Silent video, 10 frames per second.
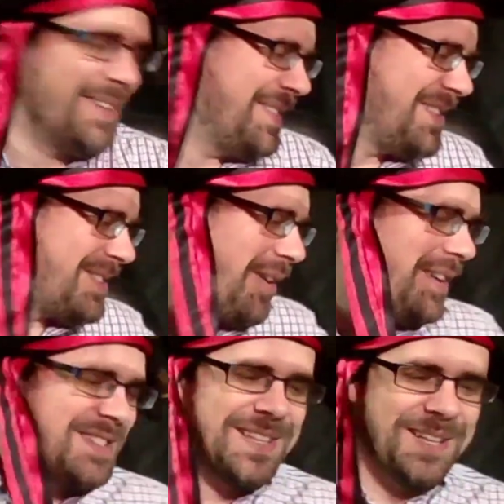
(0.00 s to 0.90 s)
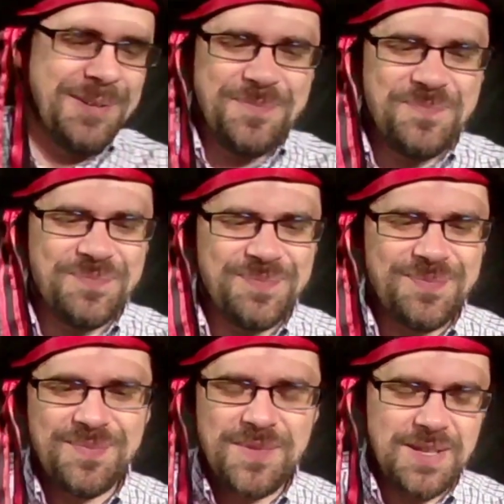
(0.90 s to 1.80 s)
Sorry, Stella.
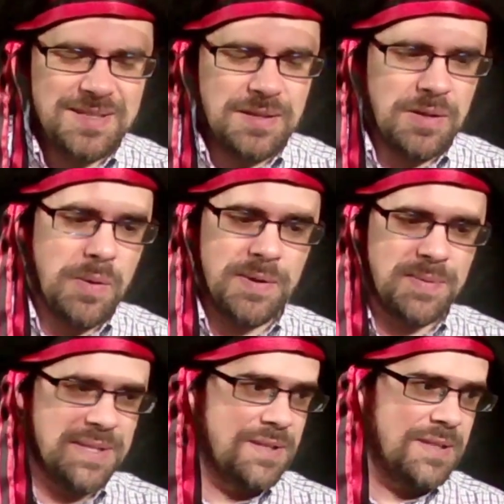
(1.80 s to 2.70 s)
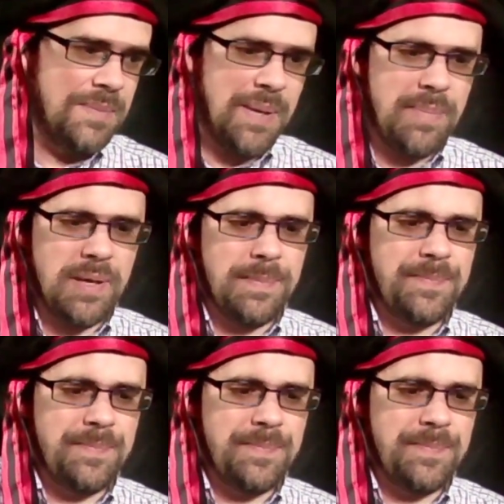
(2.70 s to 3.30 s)
Stella always wants to see my pug.